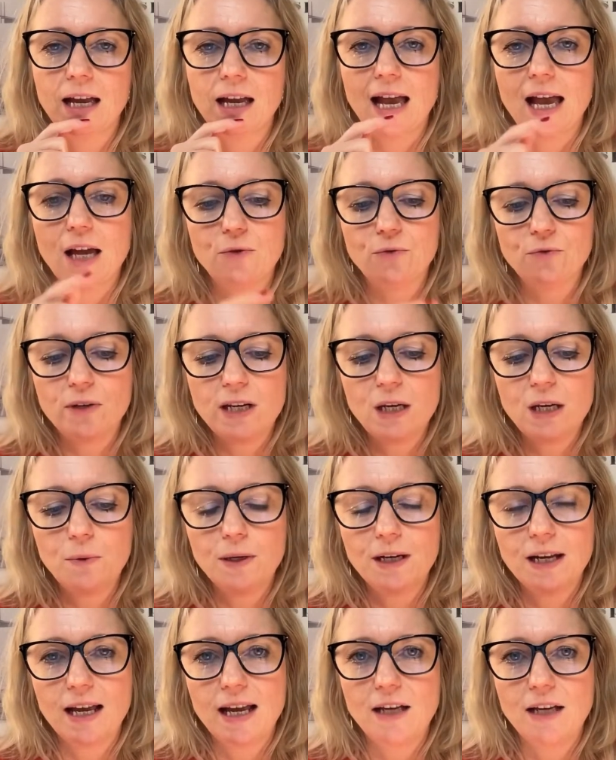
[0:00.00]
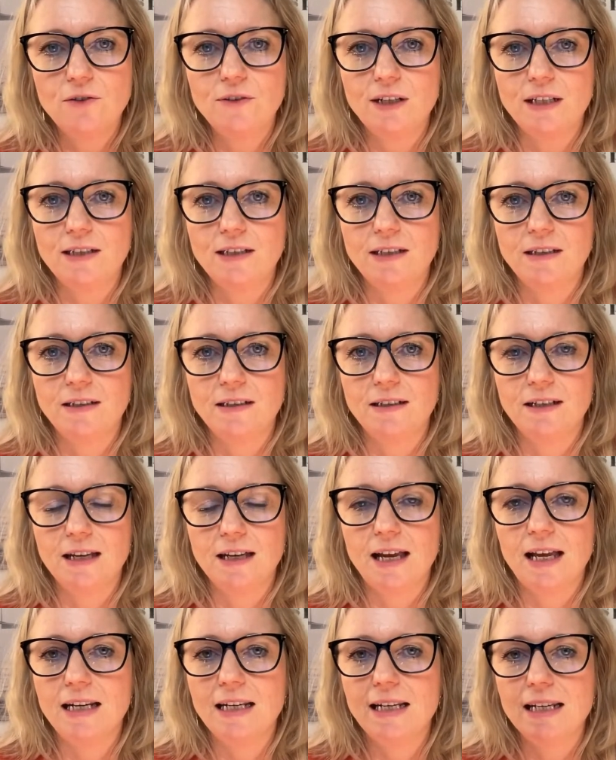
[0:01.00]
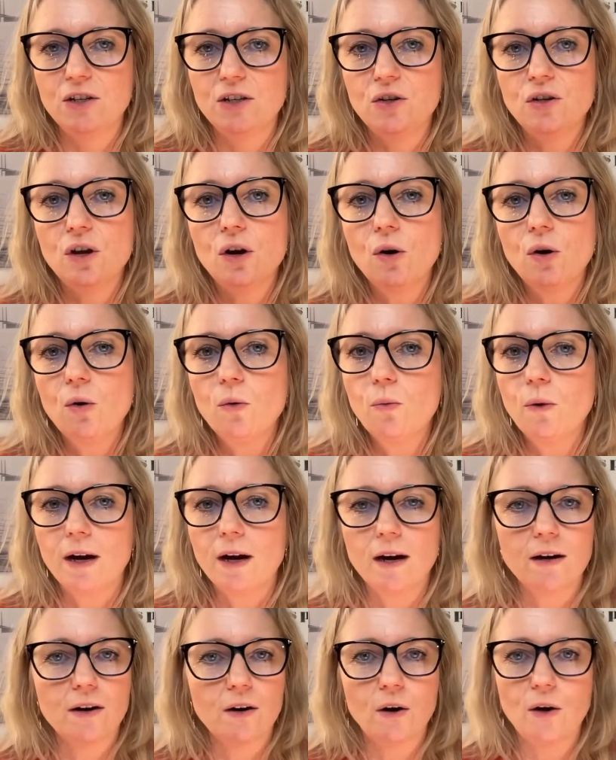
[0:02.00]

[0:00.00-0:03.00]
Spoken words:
and read what I had written. And nowhere